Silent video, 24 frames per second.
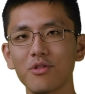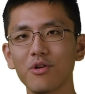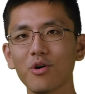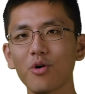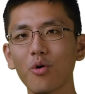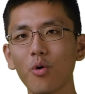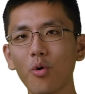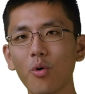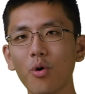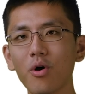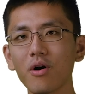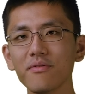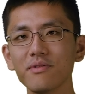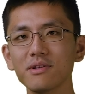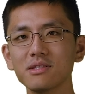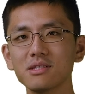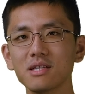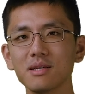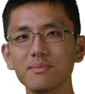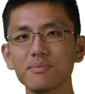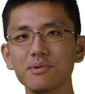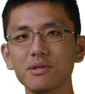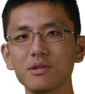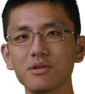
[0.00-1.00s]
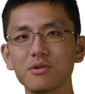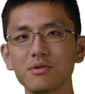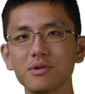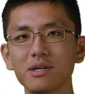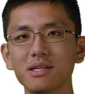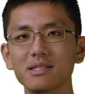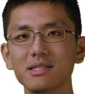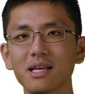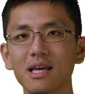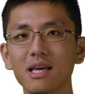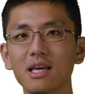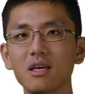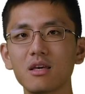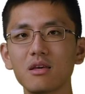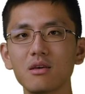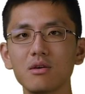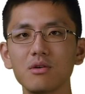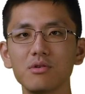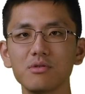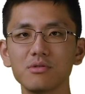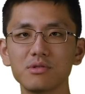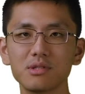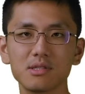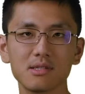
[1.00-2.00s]
The core of the TPU is a
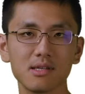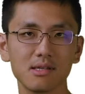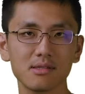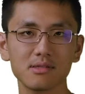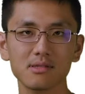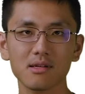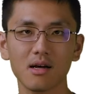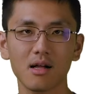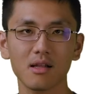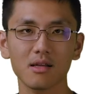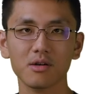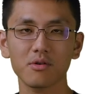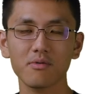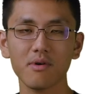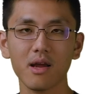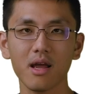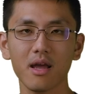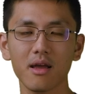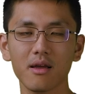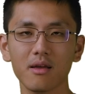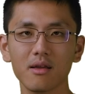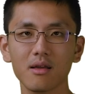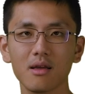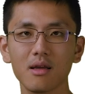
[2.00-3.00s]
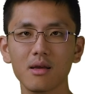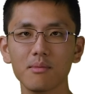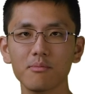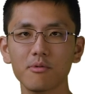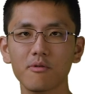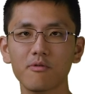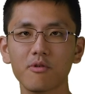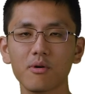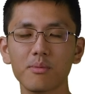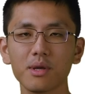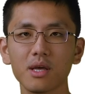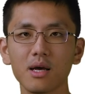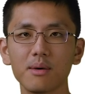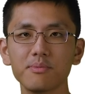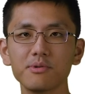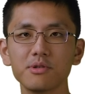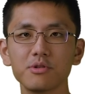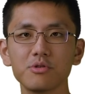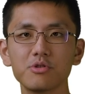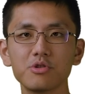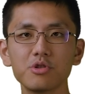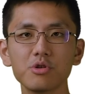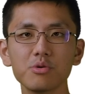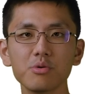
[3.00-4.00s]
huge systolic array, performing up
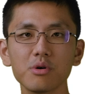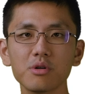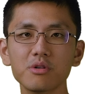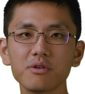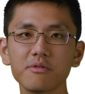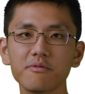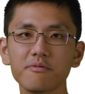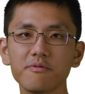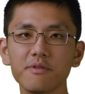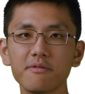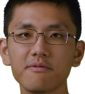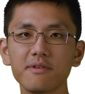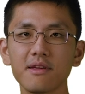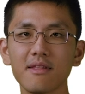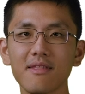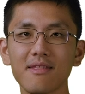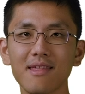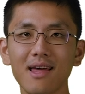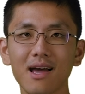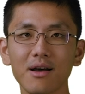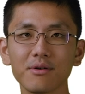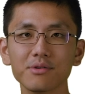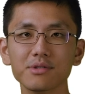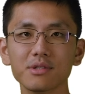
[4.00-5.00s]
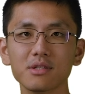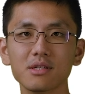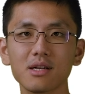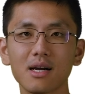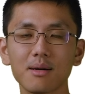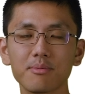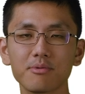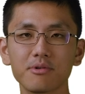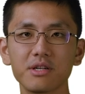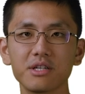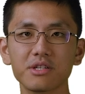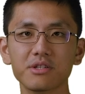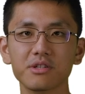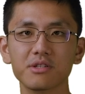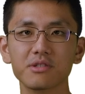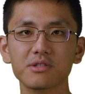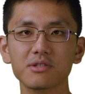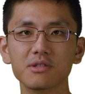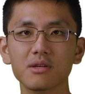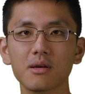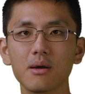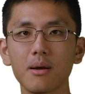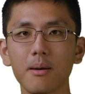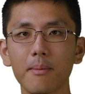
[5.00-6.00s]
to 250,000
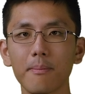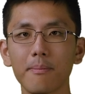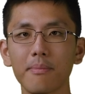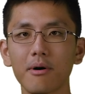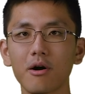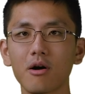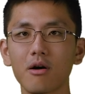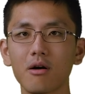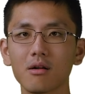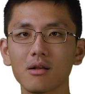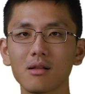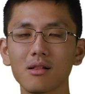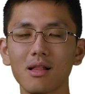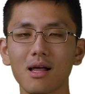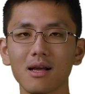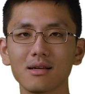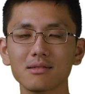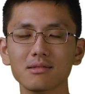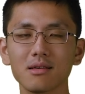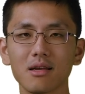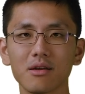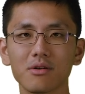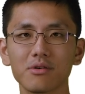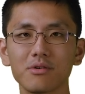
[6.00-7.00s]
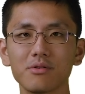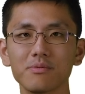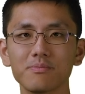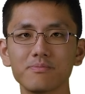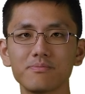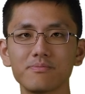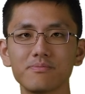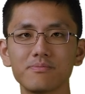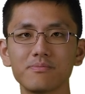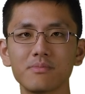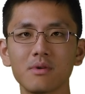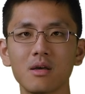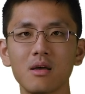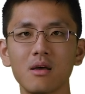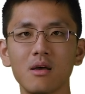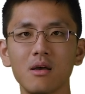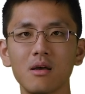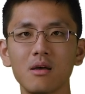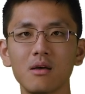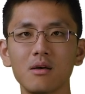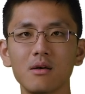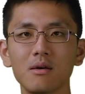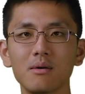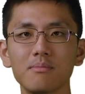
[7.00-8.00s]
operations per clock cycle.
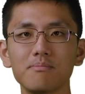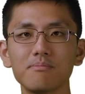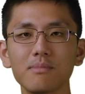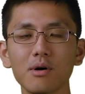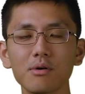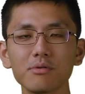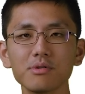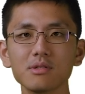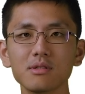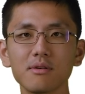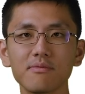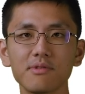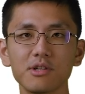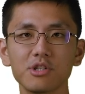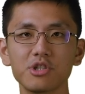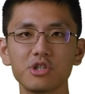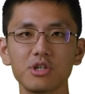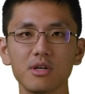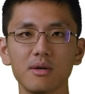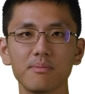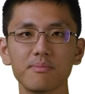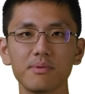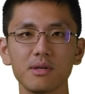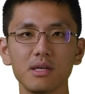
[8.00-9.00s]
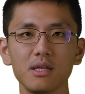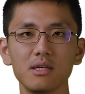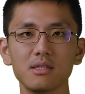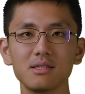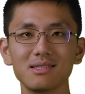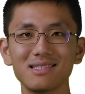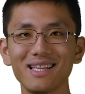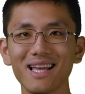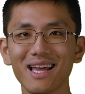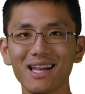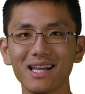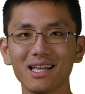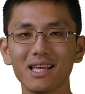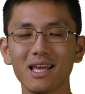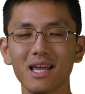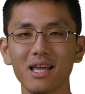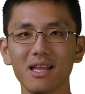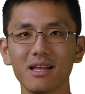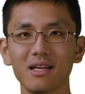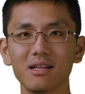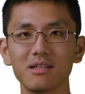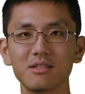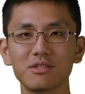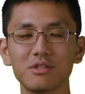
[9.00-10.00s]
Most of the chip is
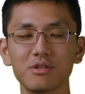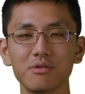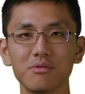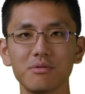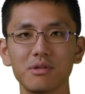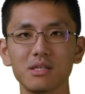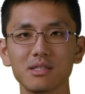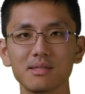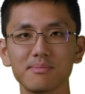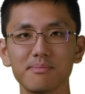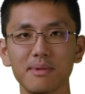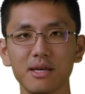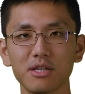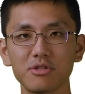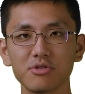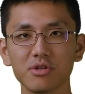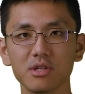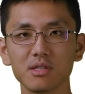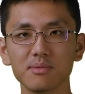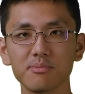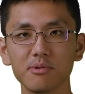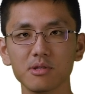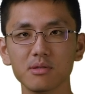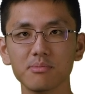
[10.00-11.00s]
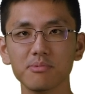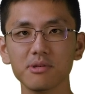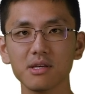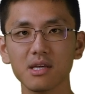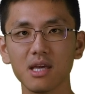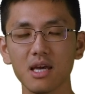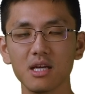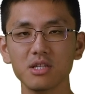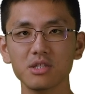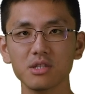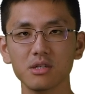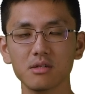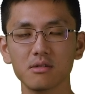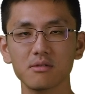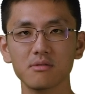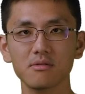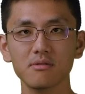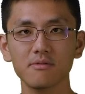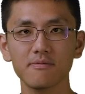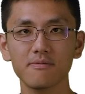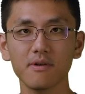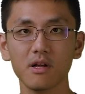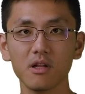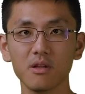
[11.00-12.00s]
dedicated to this matrix
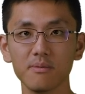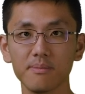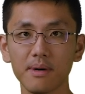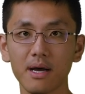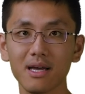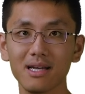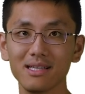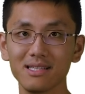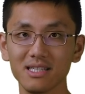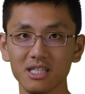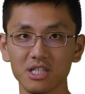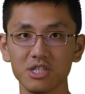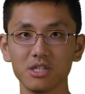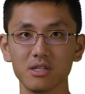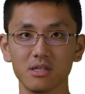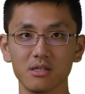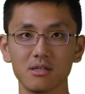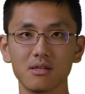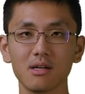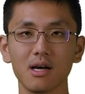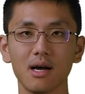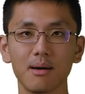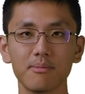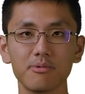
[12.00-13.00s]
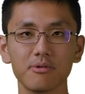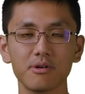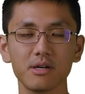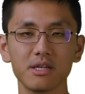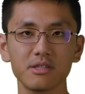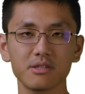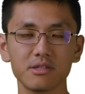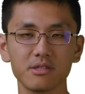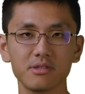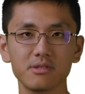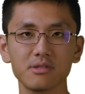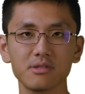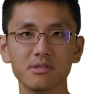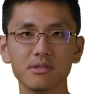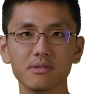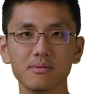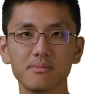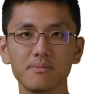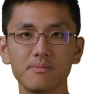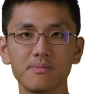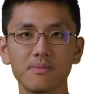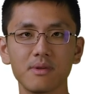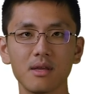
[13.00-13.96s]
multiplication followed by addition operations.